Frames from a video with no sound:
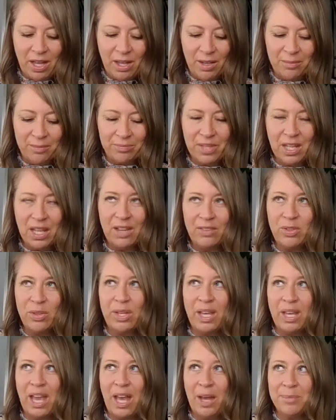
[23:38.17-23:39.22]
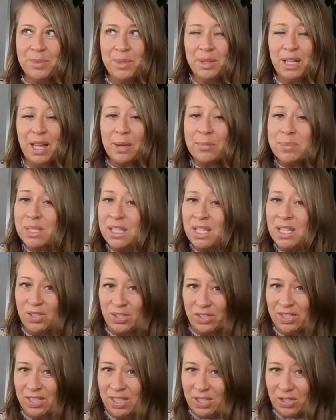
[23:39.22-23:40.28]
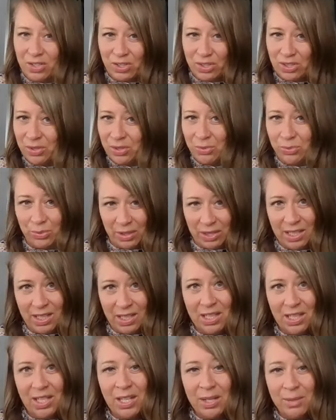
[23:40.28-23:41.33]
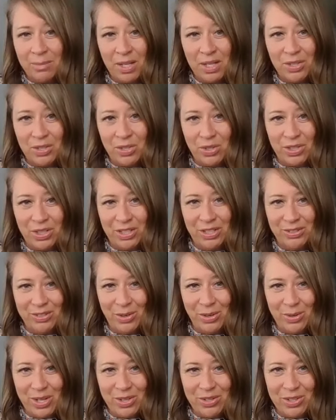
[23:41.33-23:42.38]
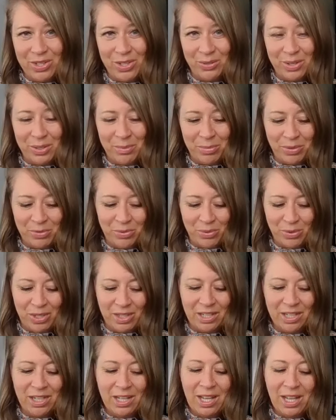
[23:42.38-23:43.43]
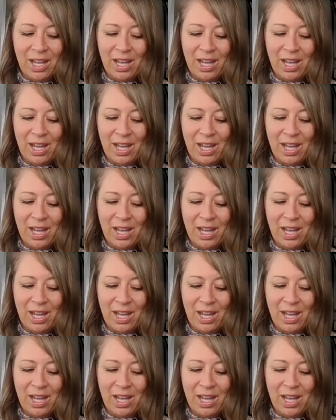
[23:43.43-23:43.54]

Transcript: If you get epilepsy or seizures, really make sure you know what you're doing before